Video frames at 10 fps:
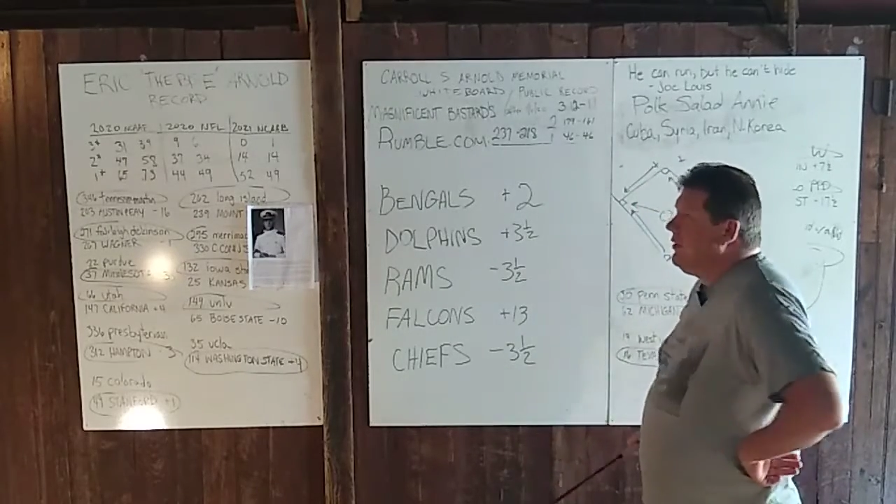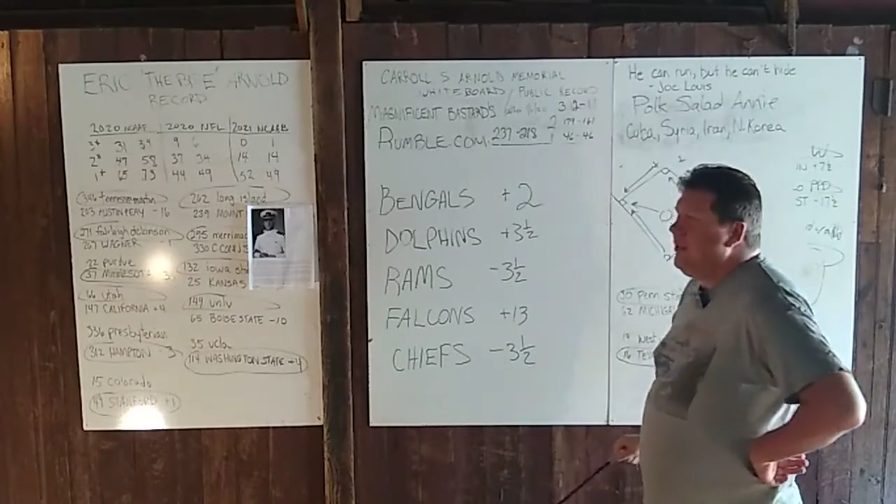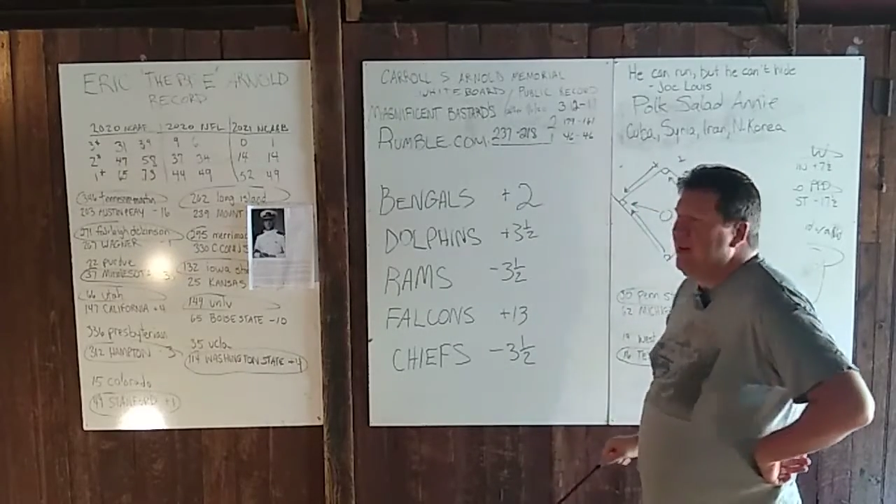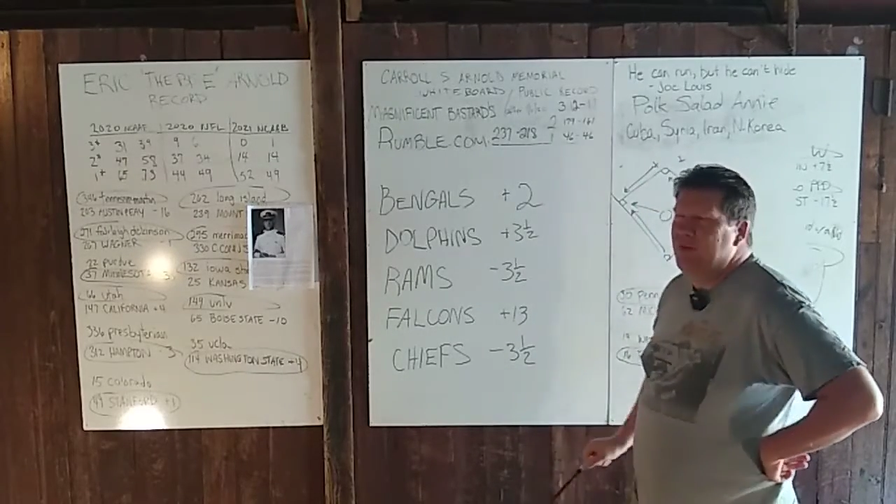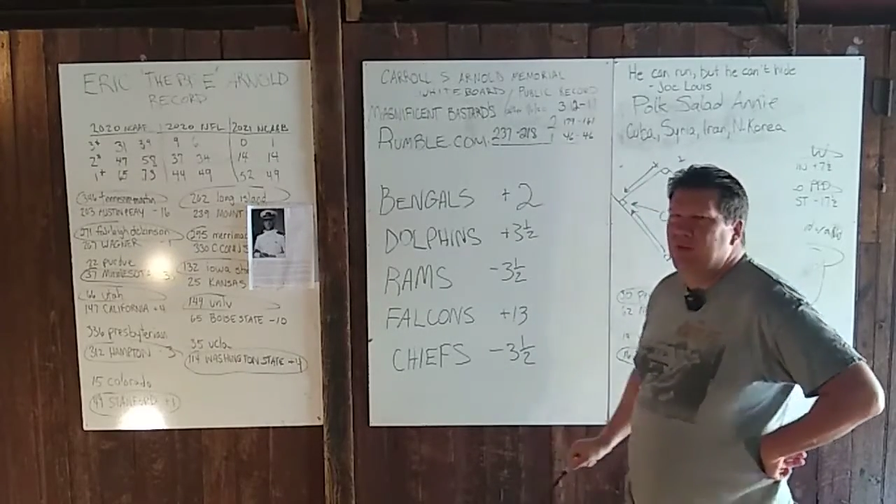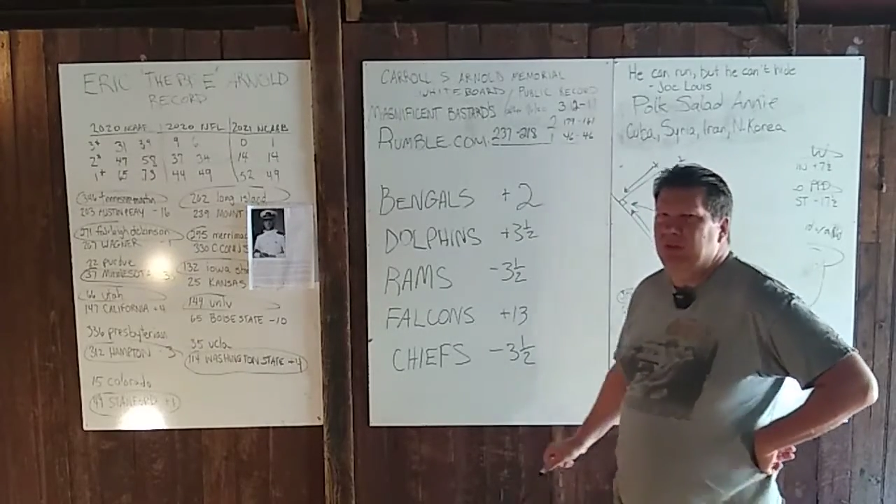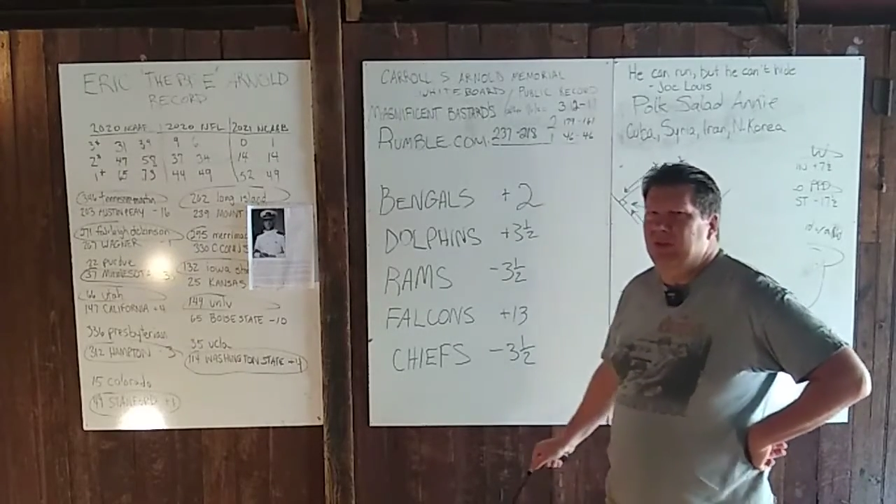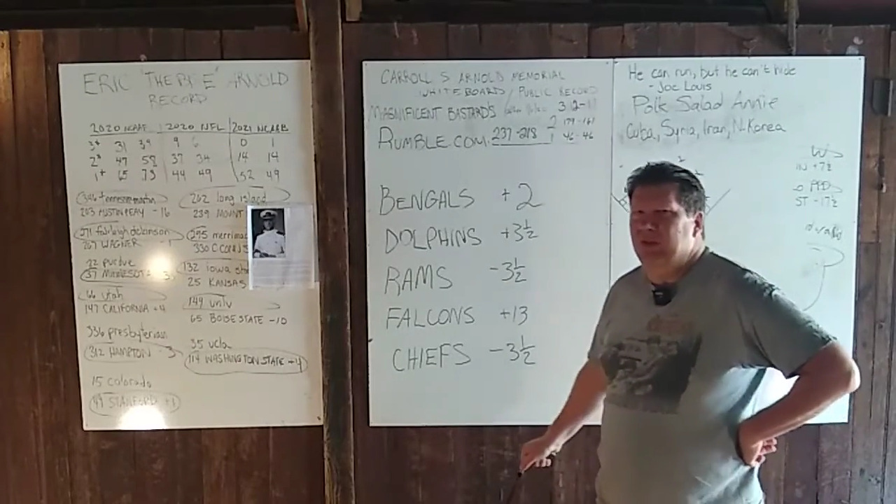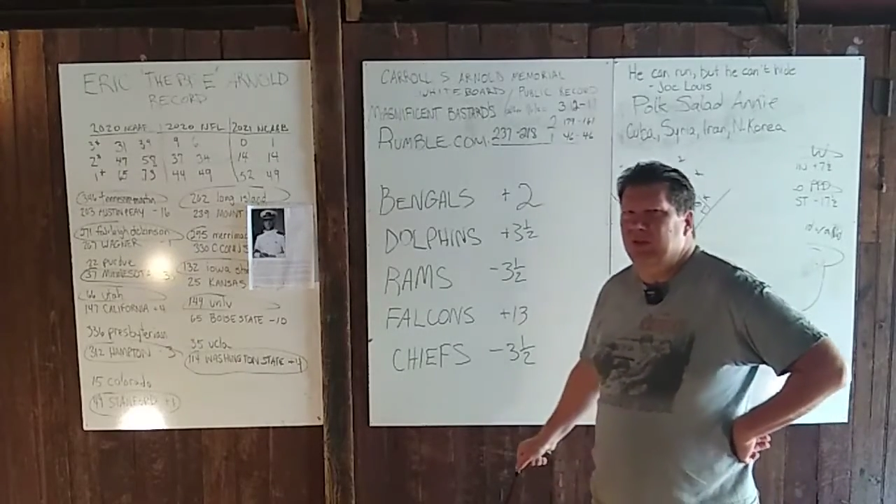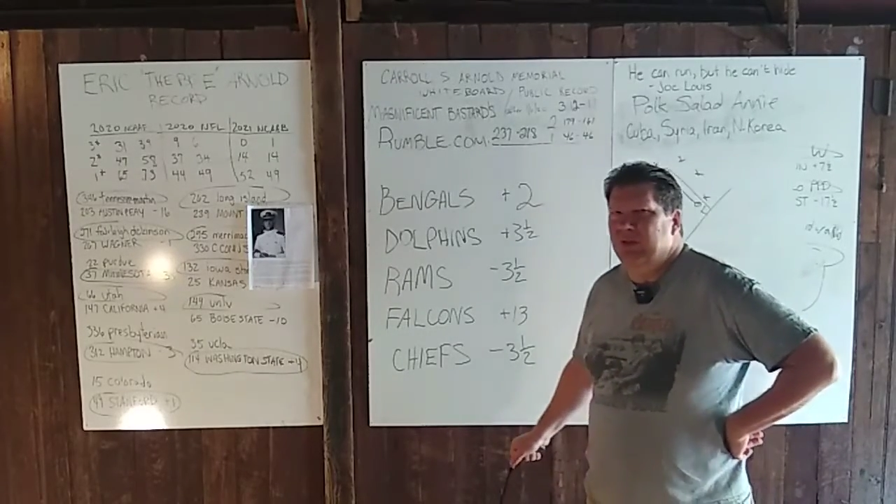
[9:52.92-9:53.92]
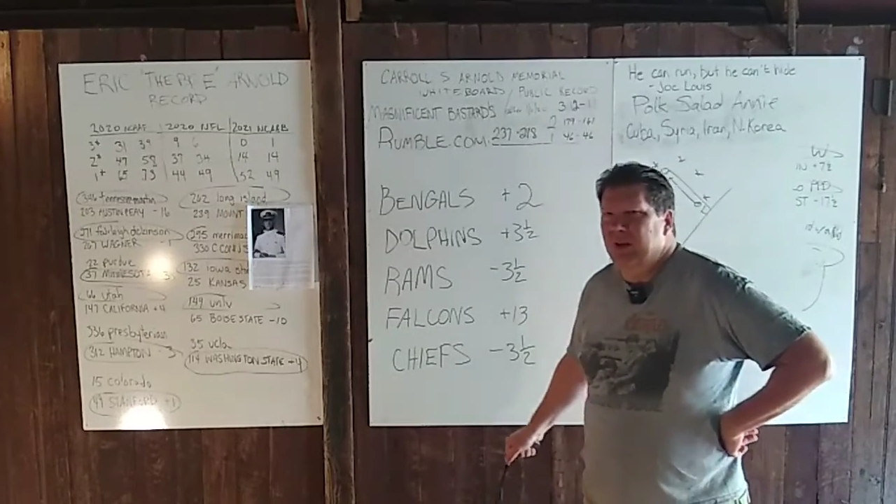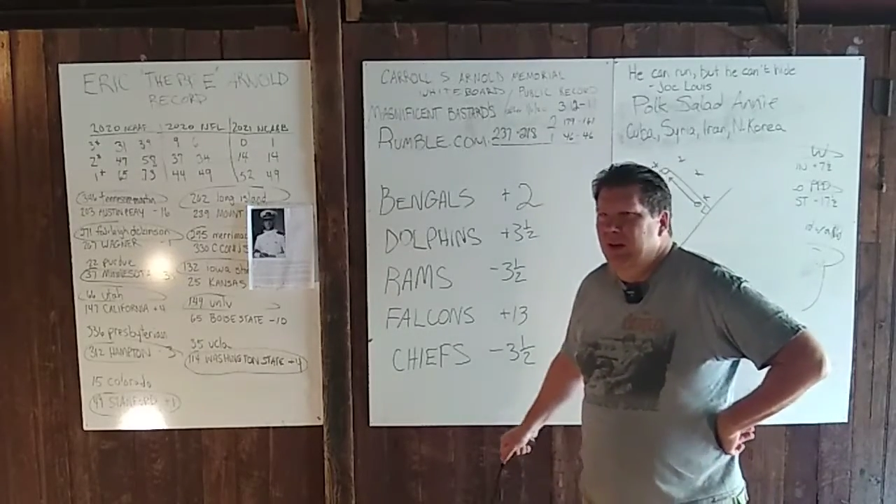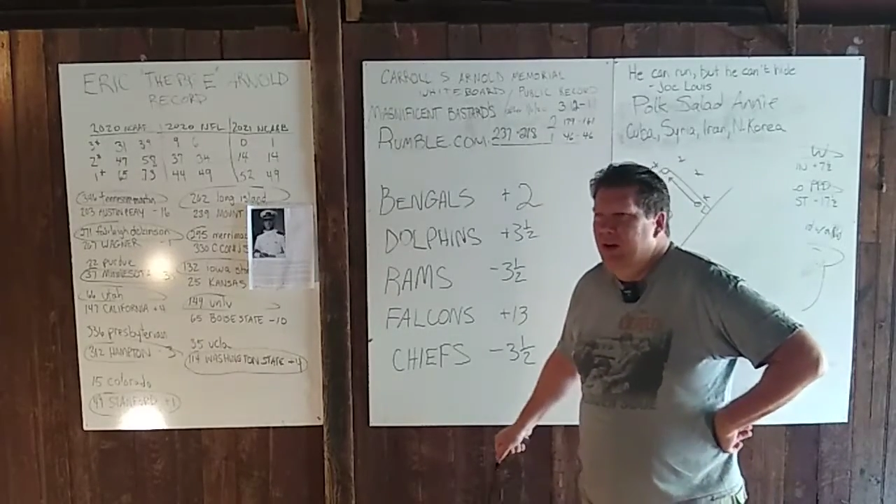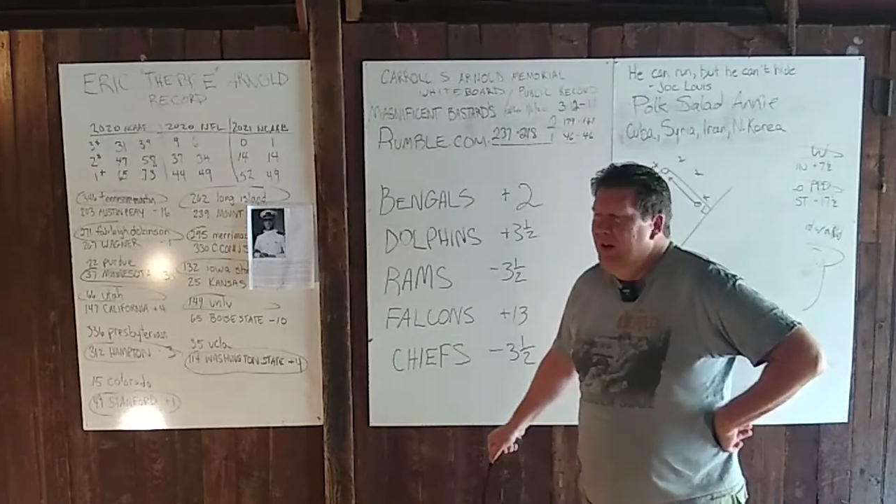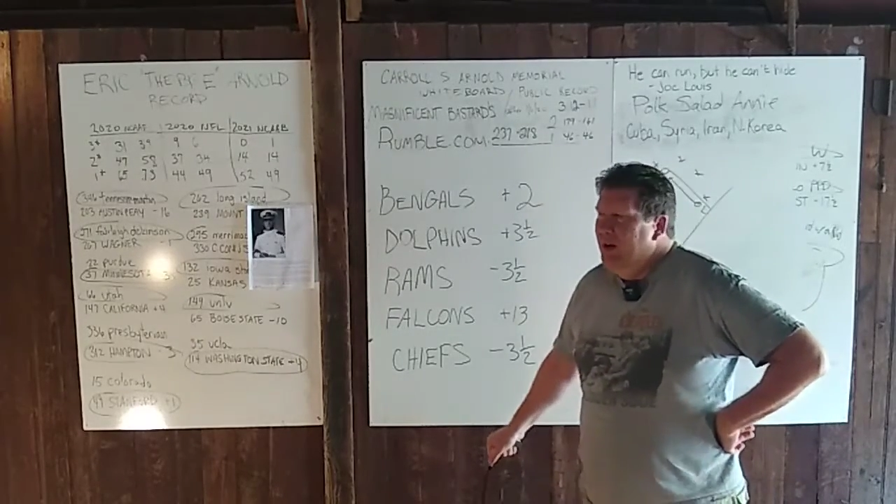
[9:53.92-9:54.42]
Chiefs are just,
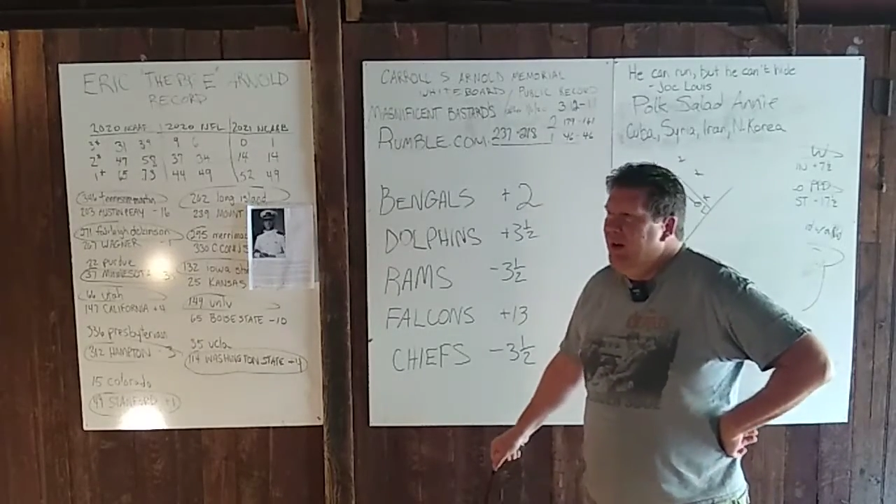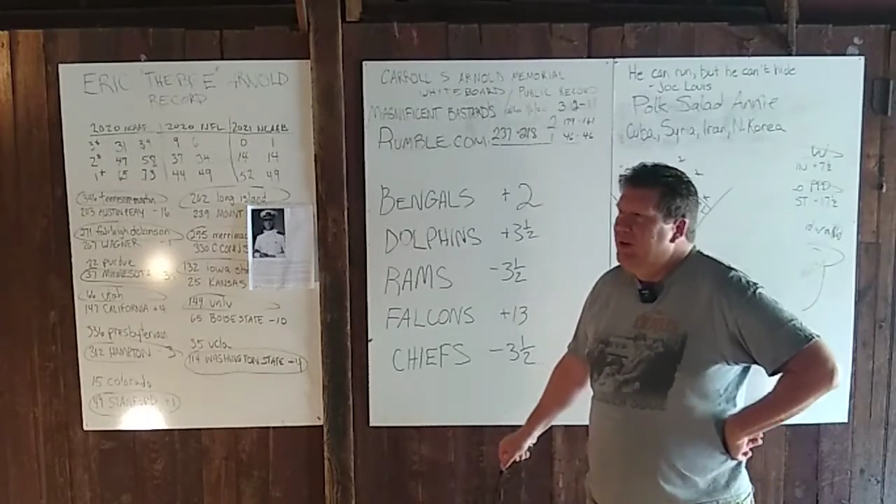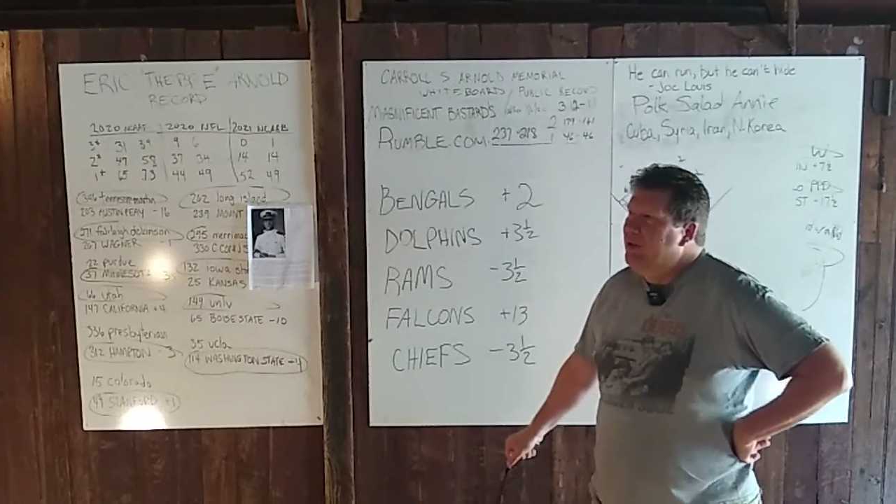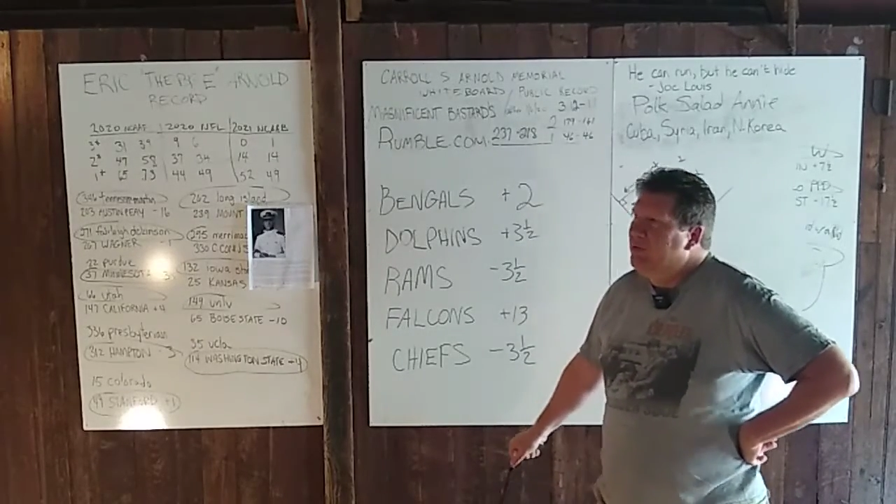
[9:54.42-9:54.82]
that's